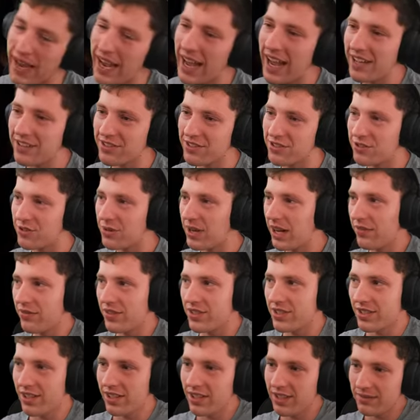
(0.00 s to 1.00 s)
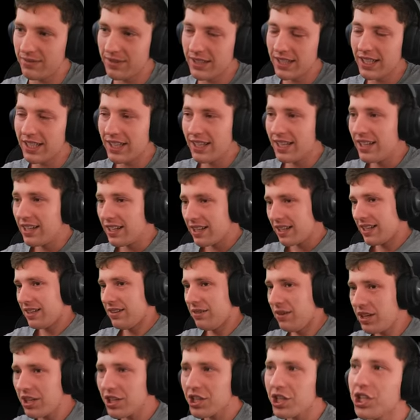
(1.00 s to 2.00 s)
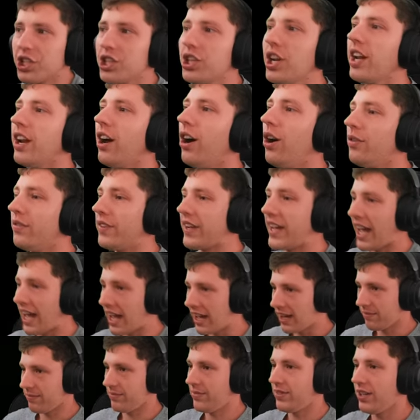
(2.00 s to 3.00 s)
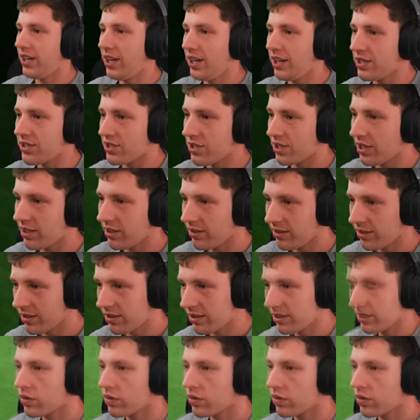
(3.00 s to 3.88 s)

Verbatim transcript: I'm passing to half the time. What a shithole of a game, honestly.